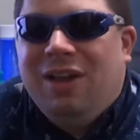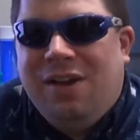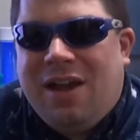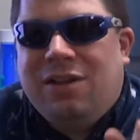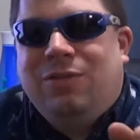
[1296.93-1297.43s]

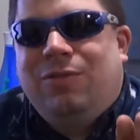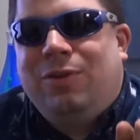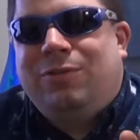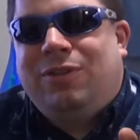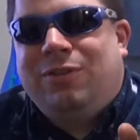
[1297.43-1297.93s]
Now you
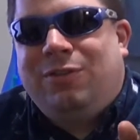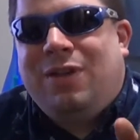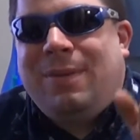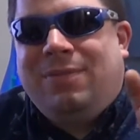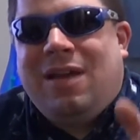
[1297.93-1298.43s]
folks can
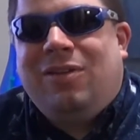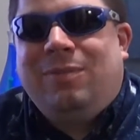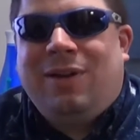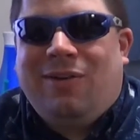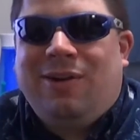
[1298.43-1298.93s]
stop
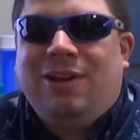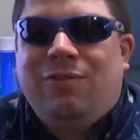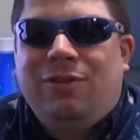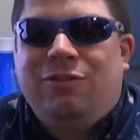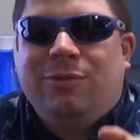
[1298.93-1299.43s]
doubting my
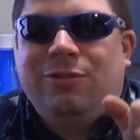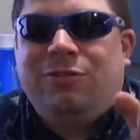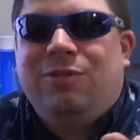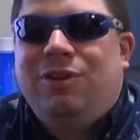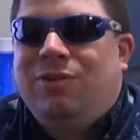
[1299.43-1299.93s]
audiovisual
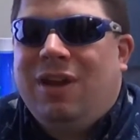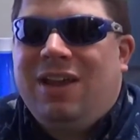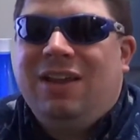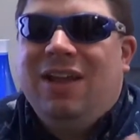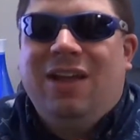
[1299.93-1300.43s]
street
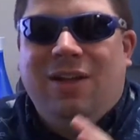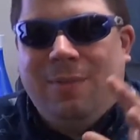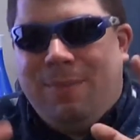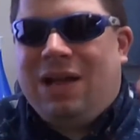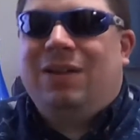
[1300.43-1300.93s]
cred.
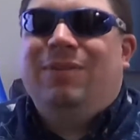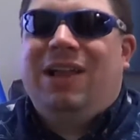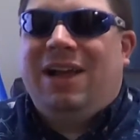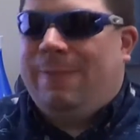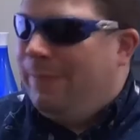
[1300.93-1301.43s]
Bottom
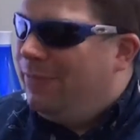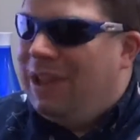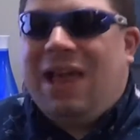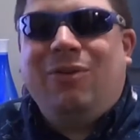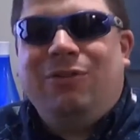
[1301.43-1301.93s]
line, the
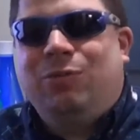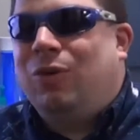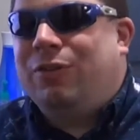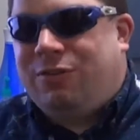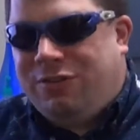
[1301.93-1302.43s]
Loudness
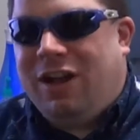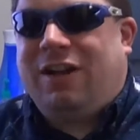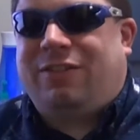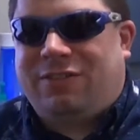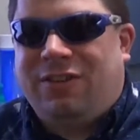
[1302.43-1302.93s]
War
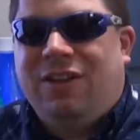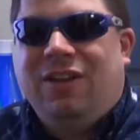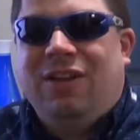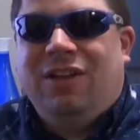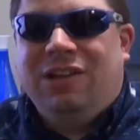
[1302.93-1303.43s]
sucks.
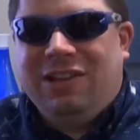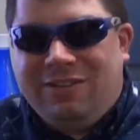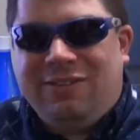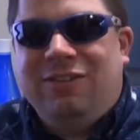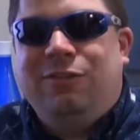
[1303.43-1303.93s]

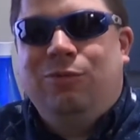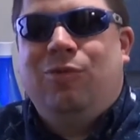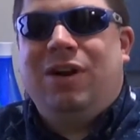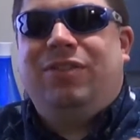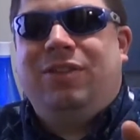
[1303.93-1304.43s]
Listen to
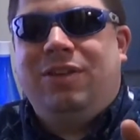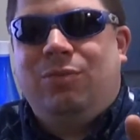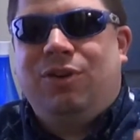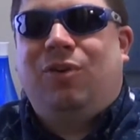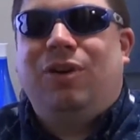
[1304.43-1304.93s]
what the
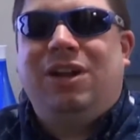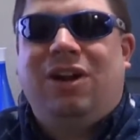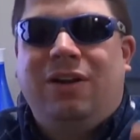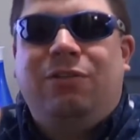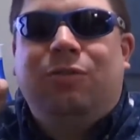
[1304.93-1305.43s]
recording
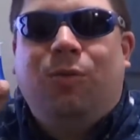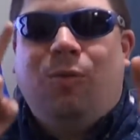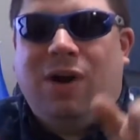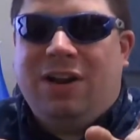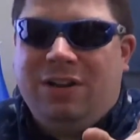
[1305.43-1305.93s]
artist
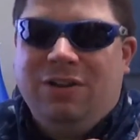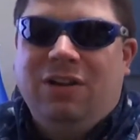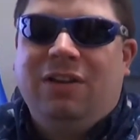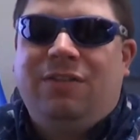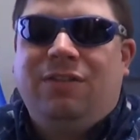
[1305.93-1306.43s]
wanted you
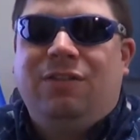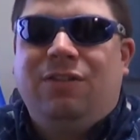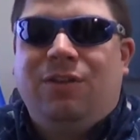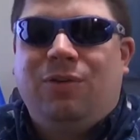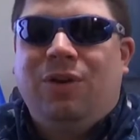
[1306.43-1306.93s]
to listen
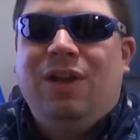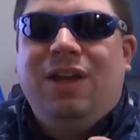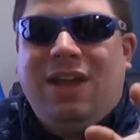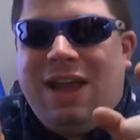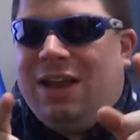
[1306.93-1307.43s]
to.
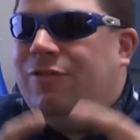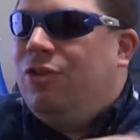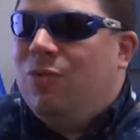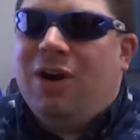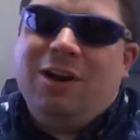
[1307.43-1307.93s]
And if
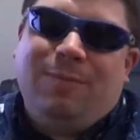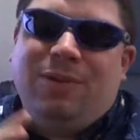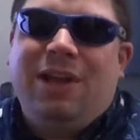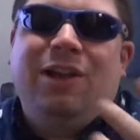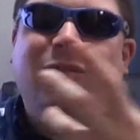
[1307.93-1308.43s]
you want to
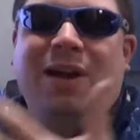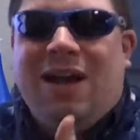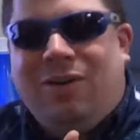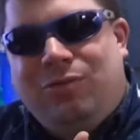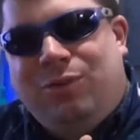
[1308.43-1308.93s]
play
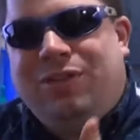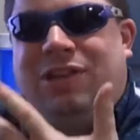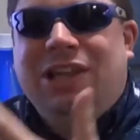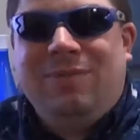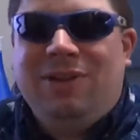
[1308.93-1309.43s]
around with
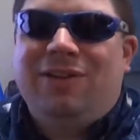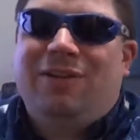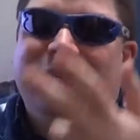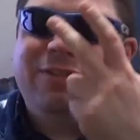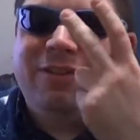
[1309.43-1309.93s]

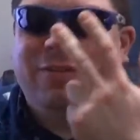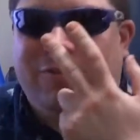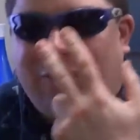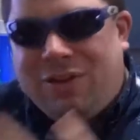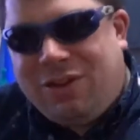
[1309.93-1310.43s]
limiters and
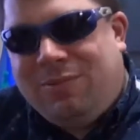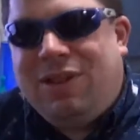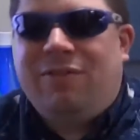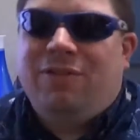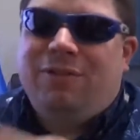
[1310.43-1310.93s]
volume
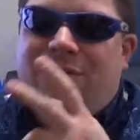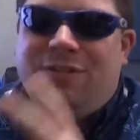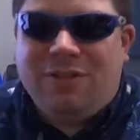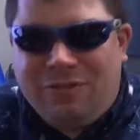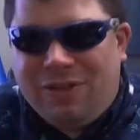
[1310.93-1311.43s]
levelers and
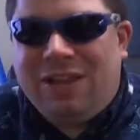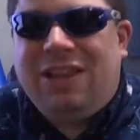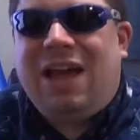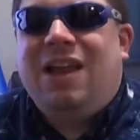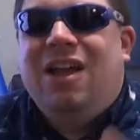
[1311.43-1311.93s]
stuff like
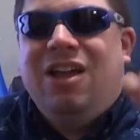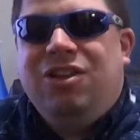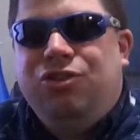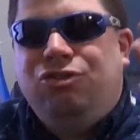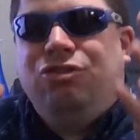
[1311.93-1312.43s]
that,
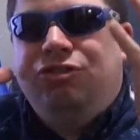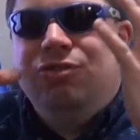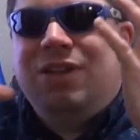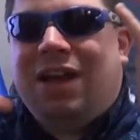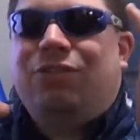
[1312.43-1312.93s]
you should
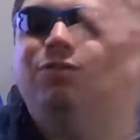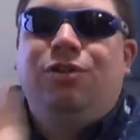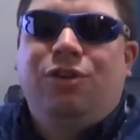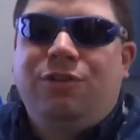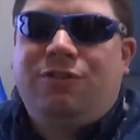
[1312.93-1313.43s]
do that through
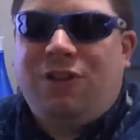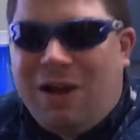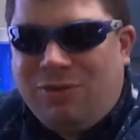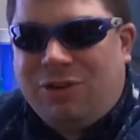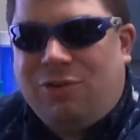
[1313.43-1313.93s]
your
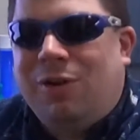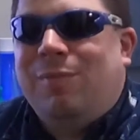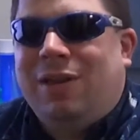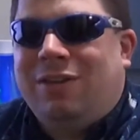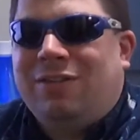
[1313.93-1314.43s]
sound
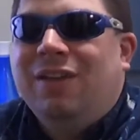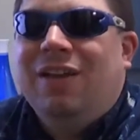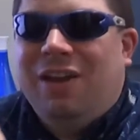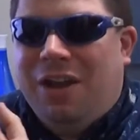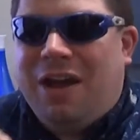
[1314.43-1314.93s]
equipment,
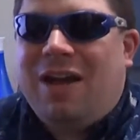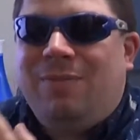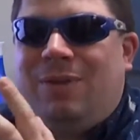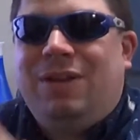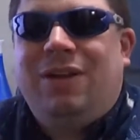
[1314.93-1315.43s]

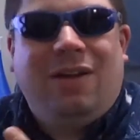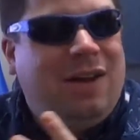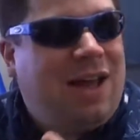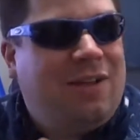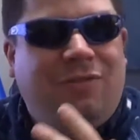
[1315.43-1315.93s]
not
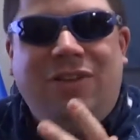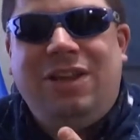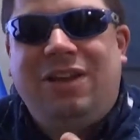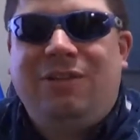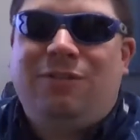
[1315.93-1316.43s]

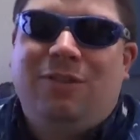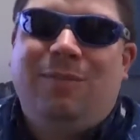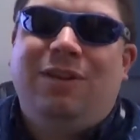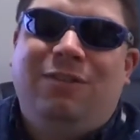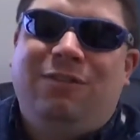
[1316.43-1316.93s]
via
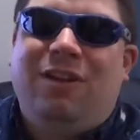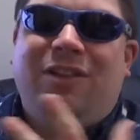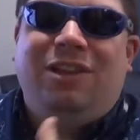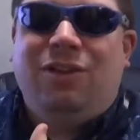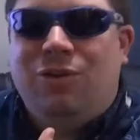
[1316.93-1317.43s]
somebody
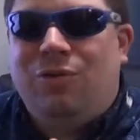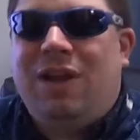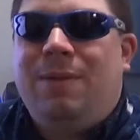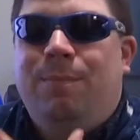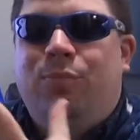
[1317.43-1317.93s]
selling you
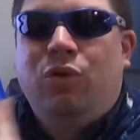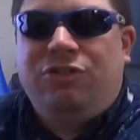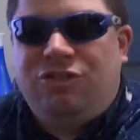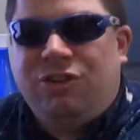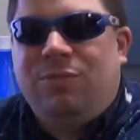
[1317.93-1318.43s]
a
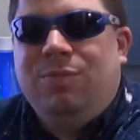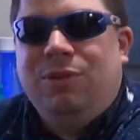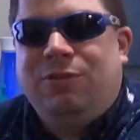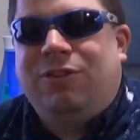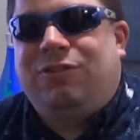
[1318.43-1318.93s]
butchered
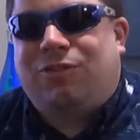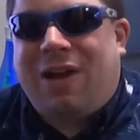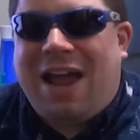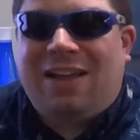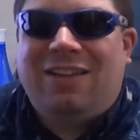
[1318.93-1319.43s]
music
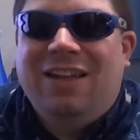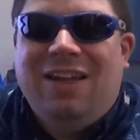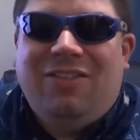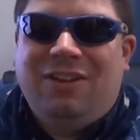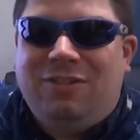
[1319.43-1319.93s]
track
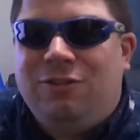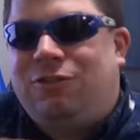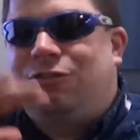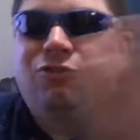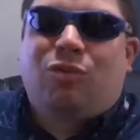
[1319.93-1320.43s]
that
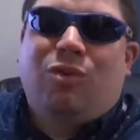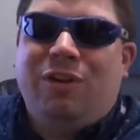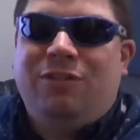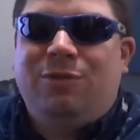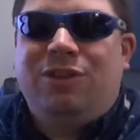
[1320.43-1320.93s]

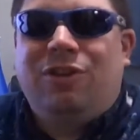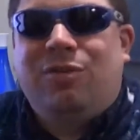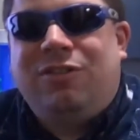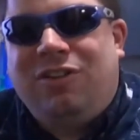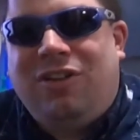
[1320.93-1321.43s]
destroys what the
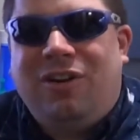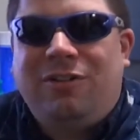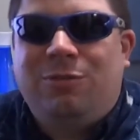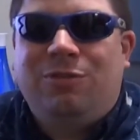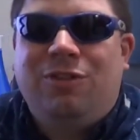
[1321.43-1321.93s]
original
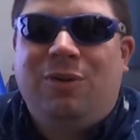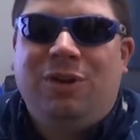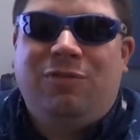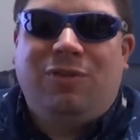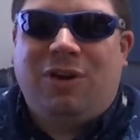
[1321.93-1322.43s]
artist was
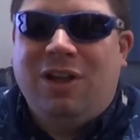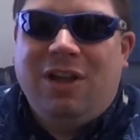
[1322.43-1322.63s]
going for.